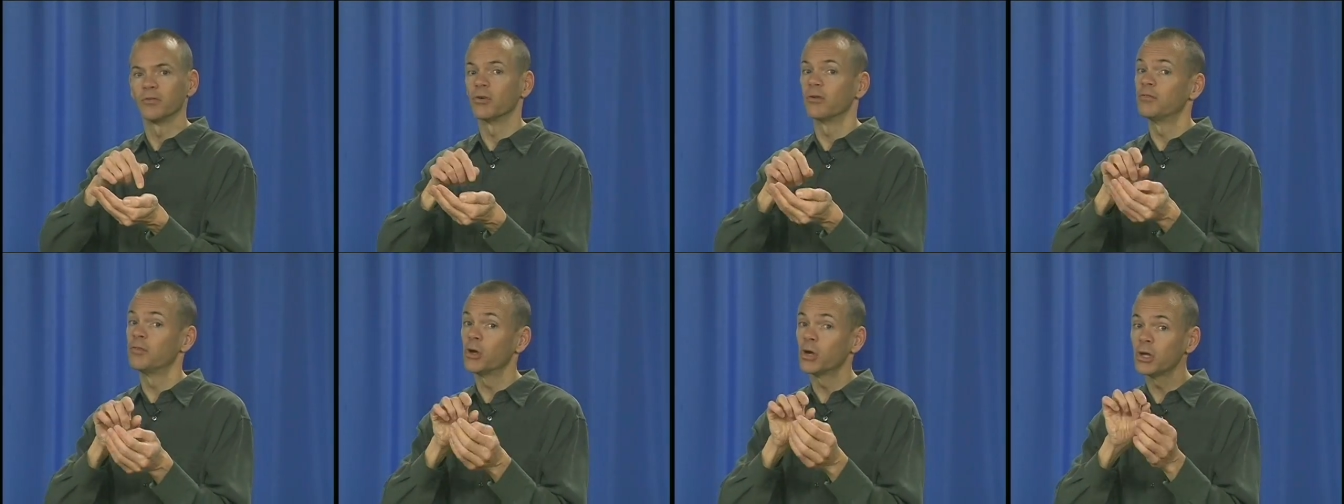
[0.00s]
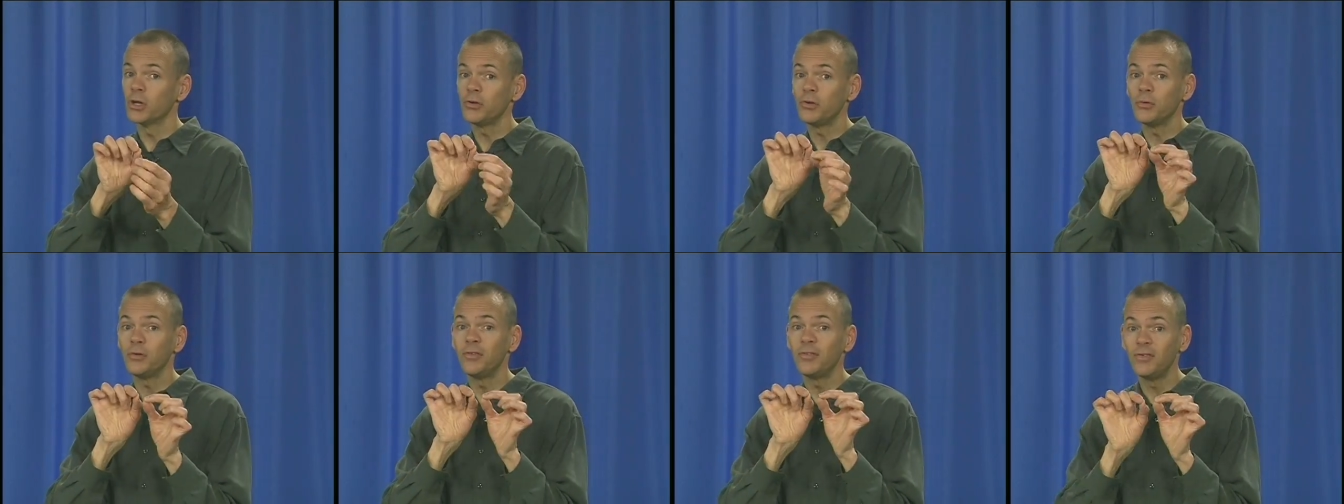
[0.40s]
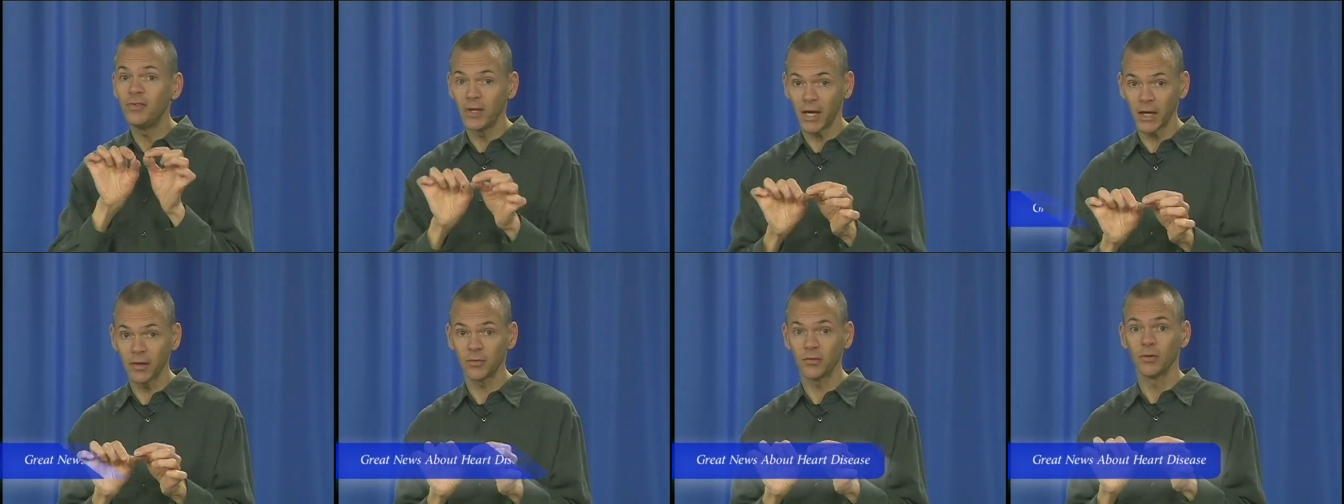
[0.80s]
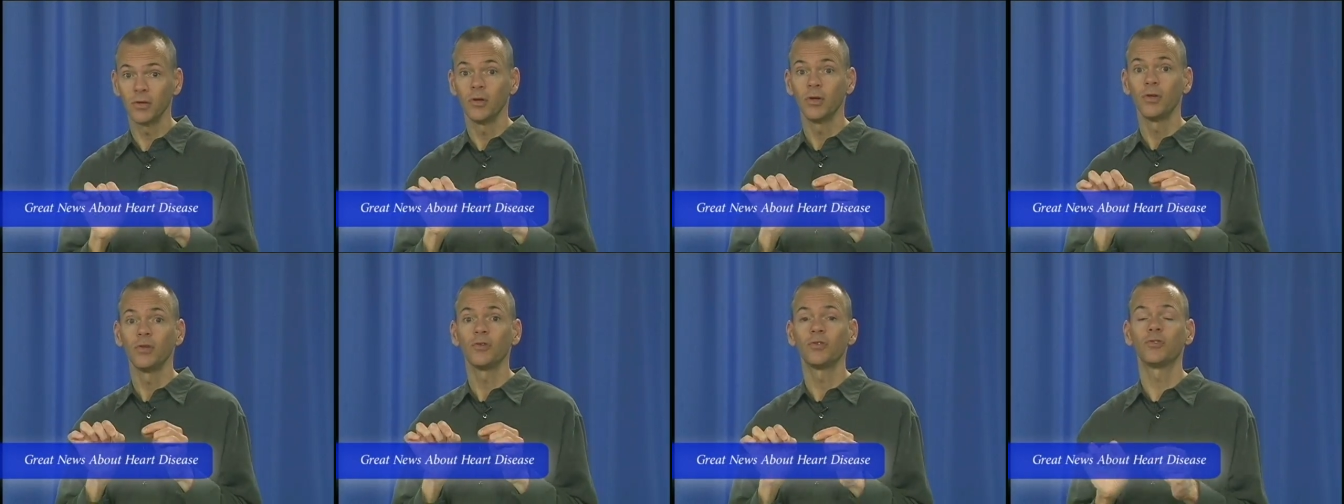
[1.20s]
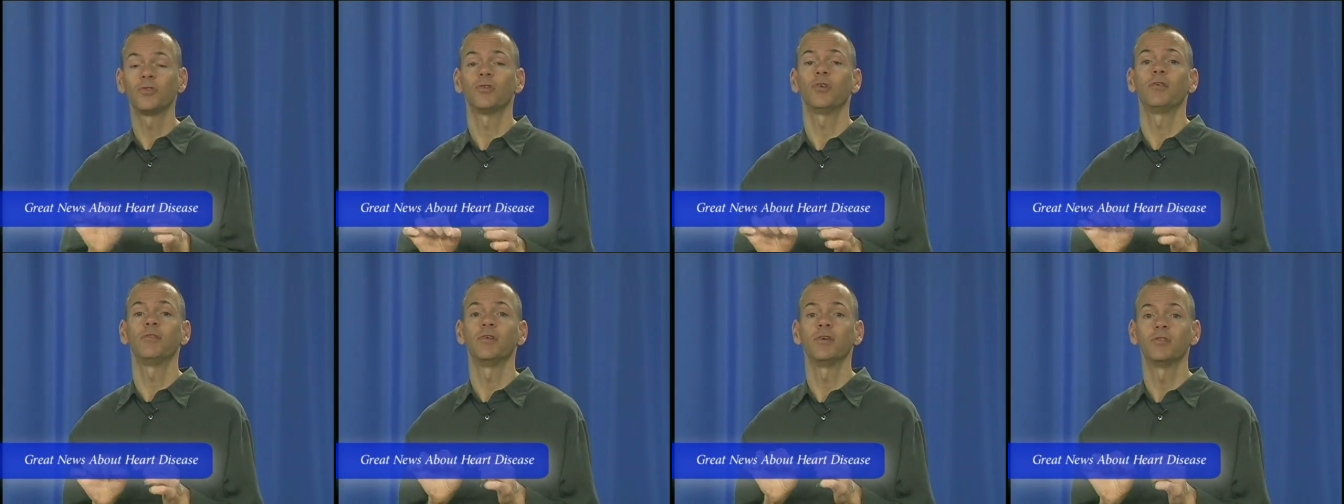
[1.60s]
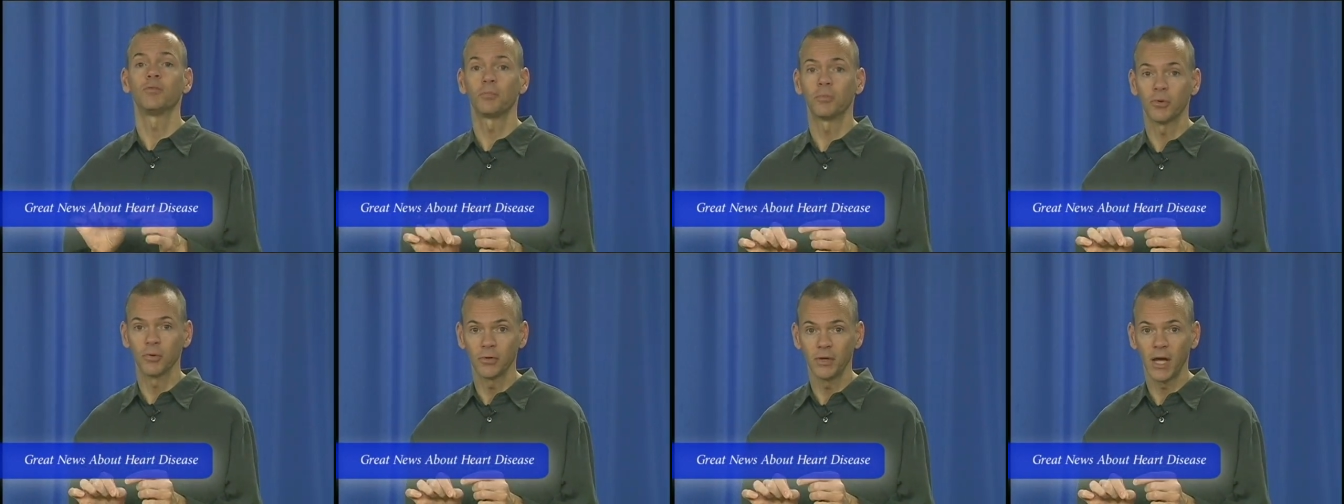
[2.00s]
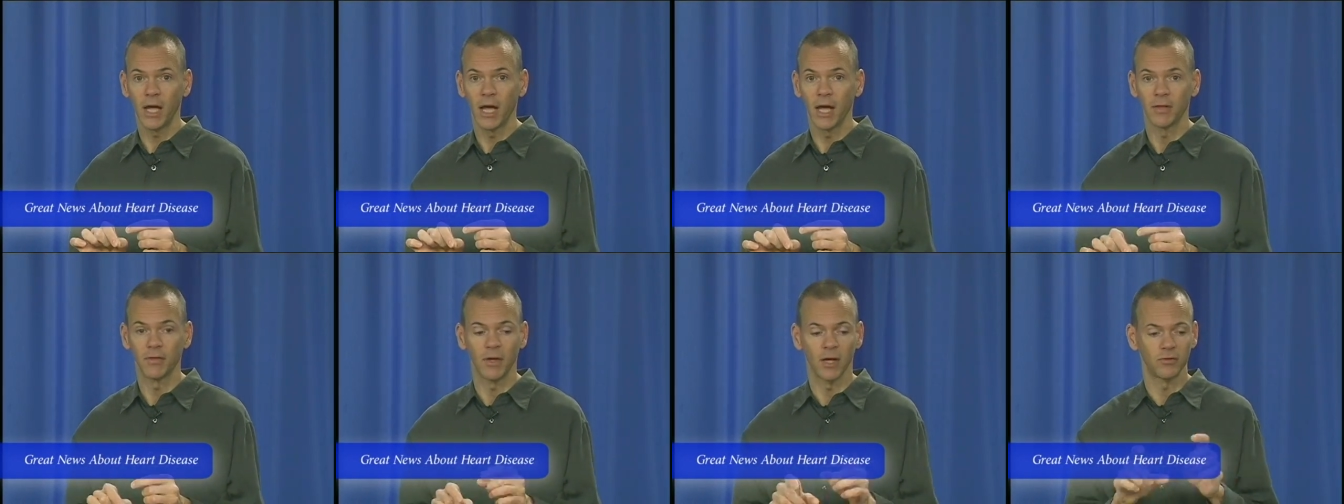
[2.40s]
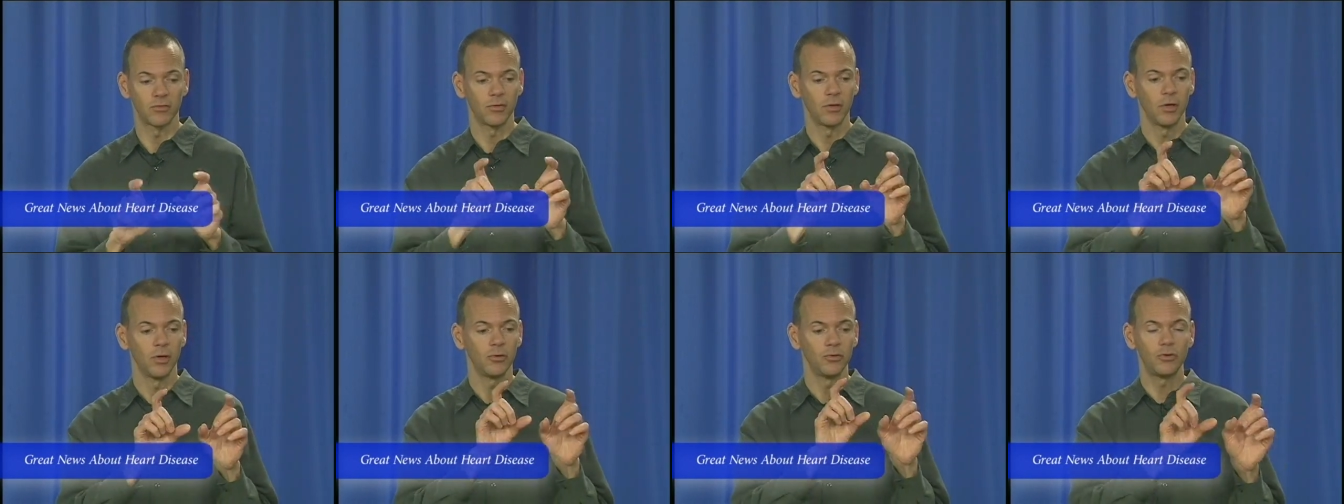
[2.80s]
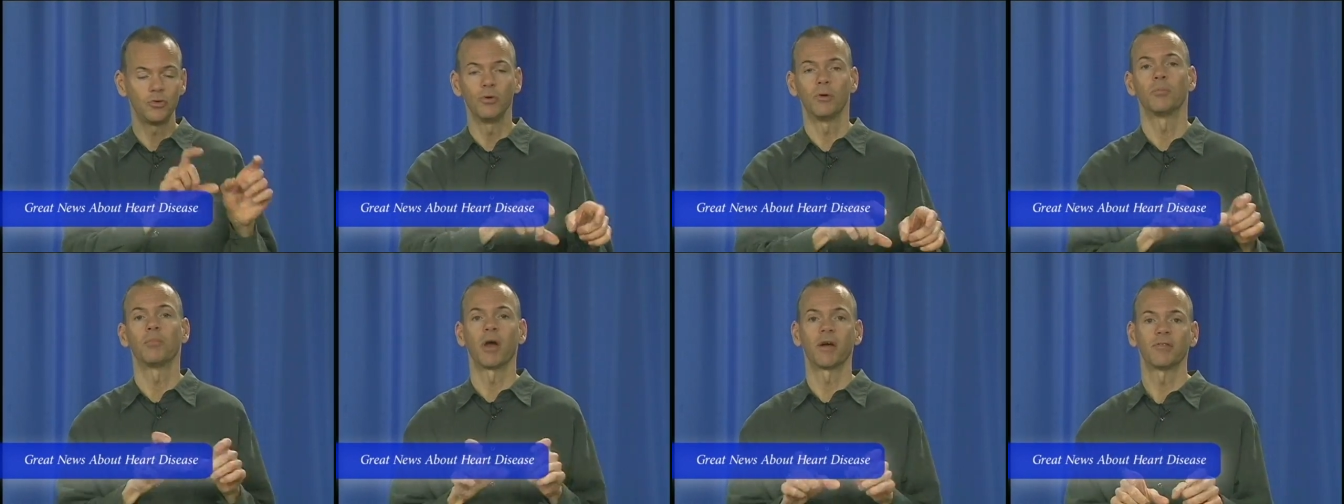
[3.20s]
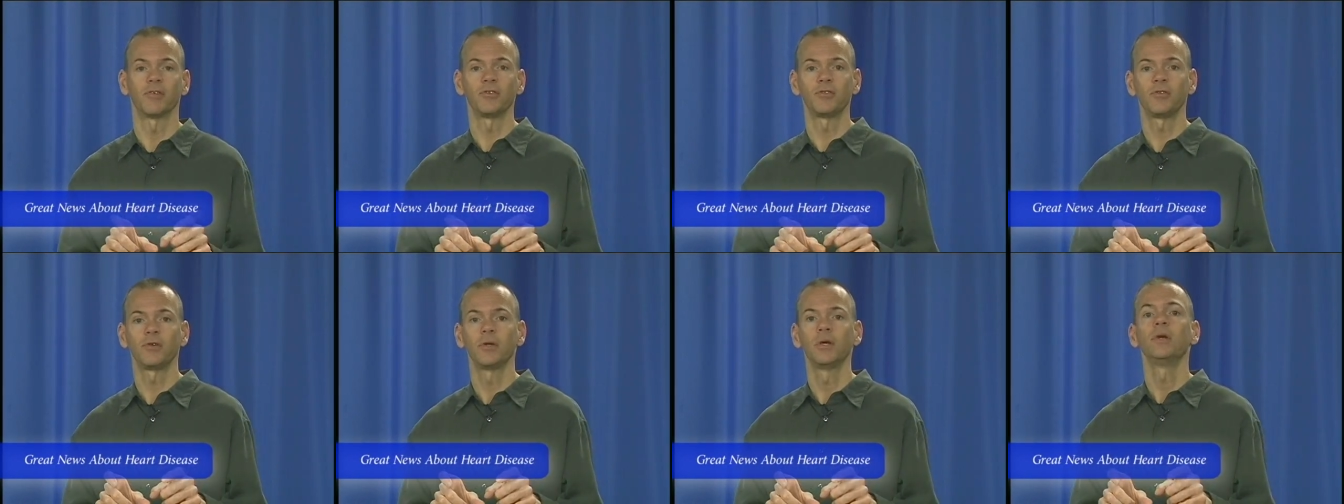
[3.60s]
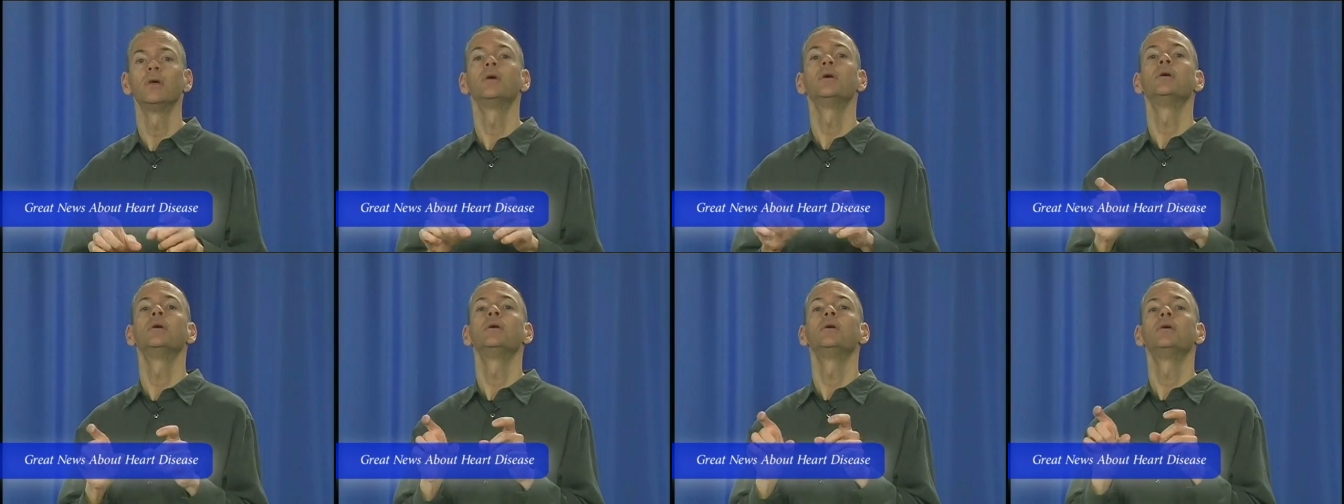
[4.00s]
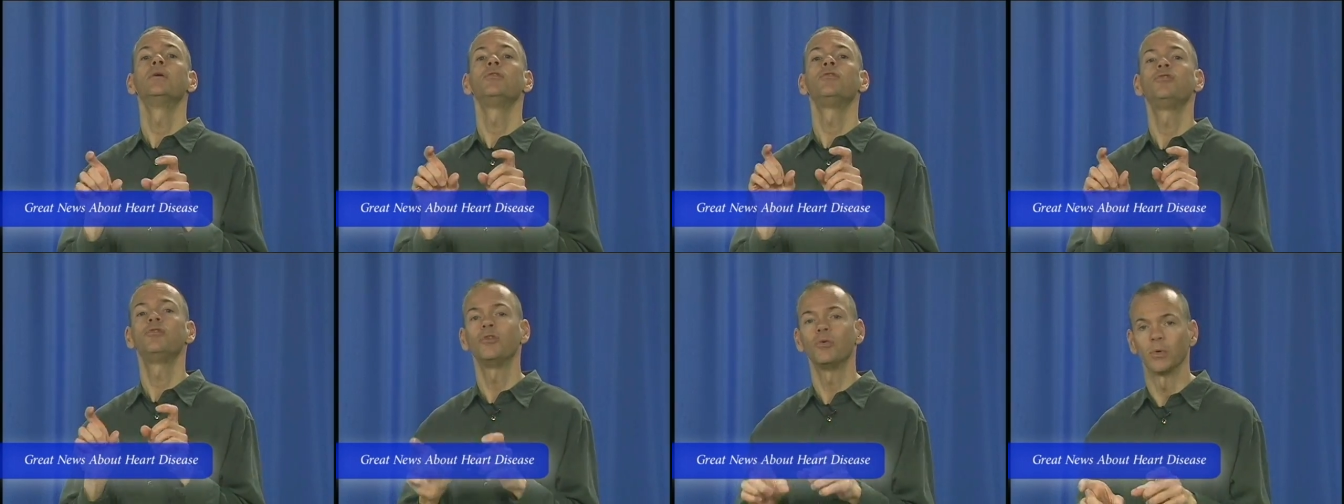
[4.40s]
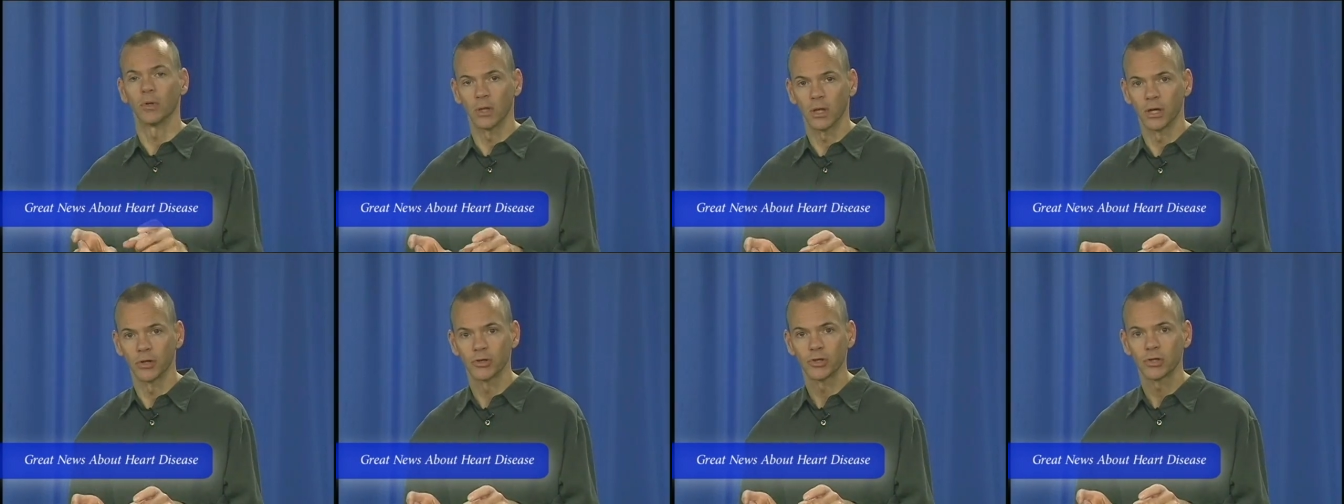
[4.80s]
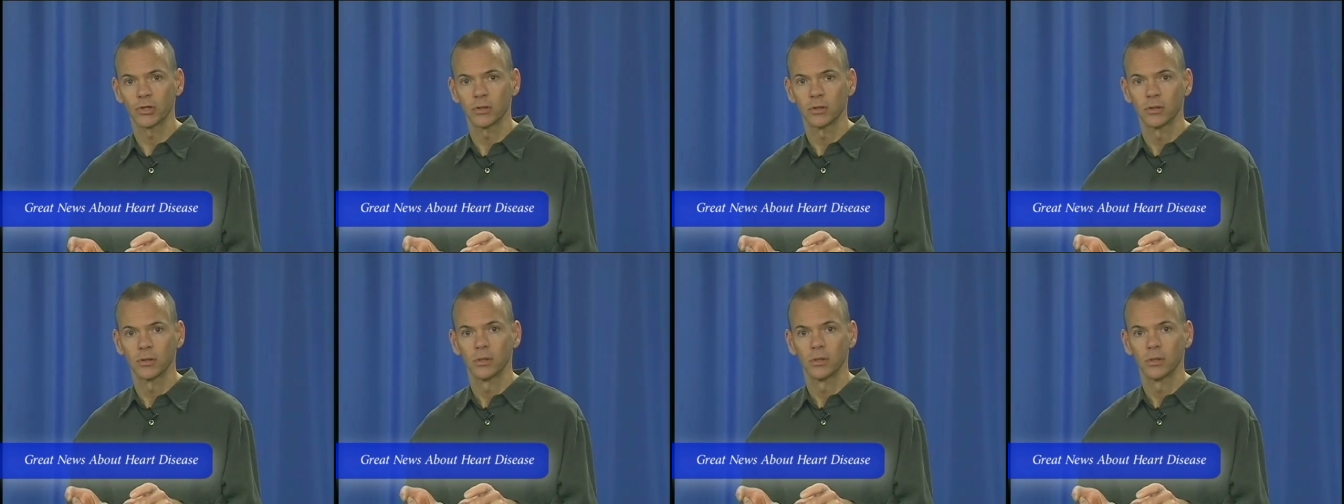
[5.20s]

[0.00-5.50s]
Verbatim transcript: So if you're going to do six servings per day, that's two at breakfast, two at lunch,